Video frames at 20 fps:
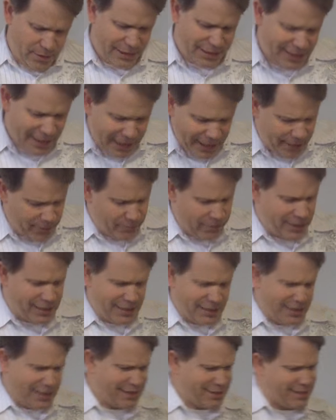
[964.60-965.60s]
The second
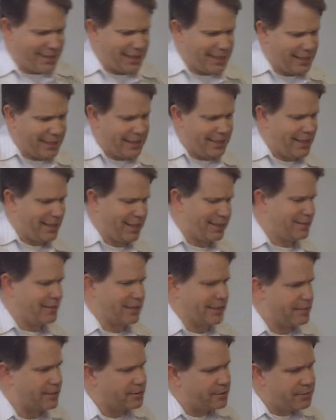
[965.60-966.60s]
reason is that it
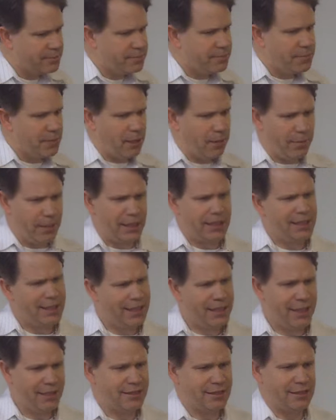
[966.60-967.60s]
connects us. It
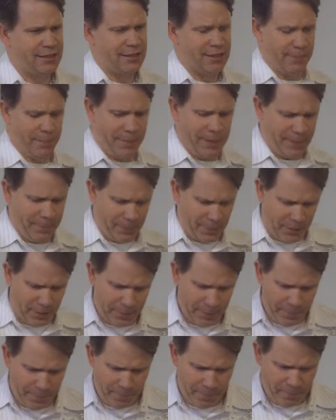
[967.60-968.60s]
connects us to
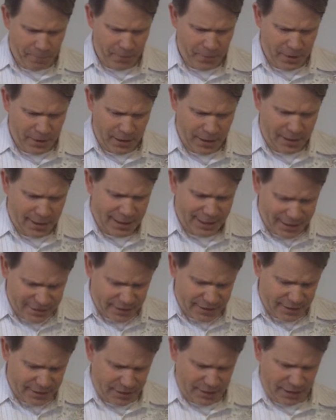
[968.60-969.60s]
people. It
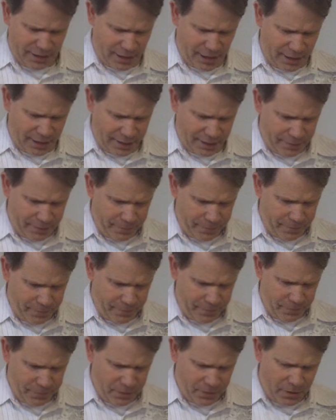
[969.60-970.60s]
connects us to God.
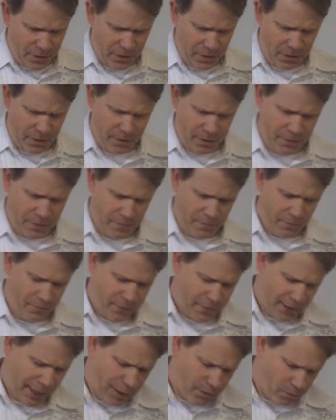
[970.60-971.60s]

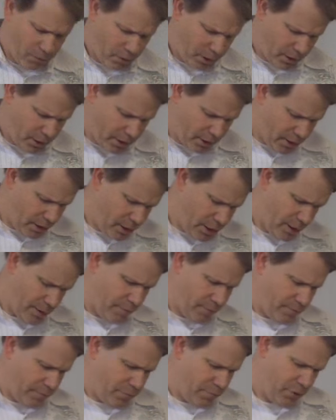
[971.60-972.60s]
That word,
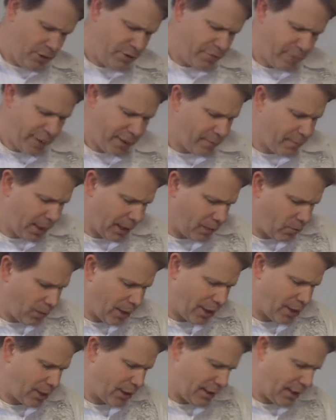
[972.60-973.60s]
"you've been made
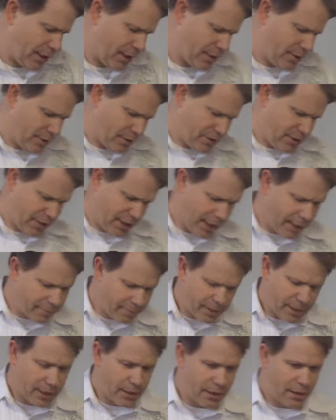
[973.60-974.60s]
well," I looked it
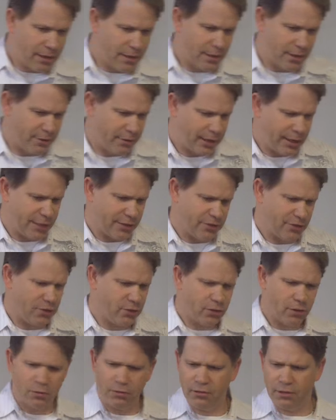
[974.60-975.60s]
up, and in the Greek it's a
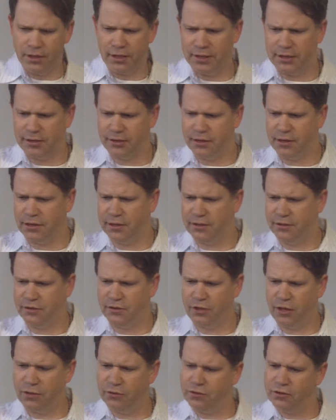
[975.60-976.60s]
cool word. It's
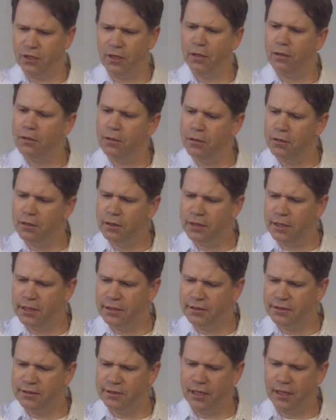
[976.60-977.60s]
sozo, and
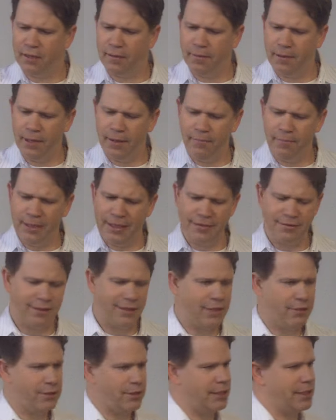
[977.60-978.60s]
it
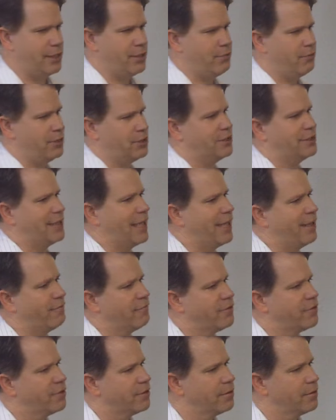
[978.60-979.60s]
means literally you were
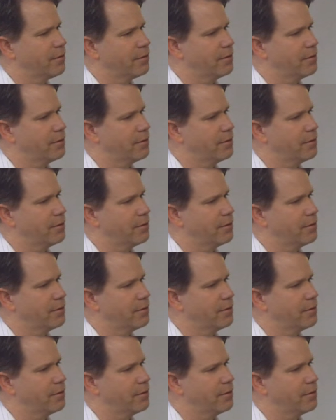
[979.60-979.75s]
saved.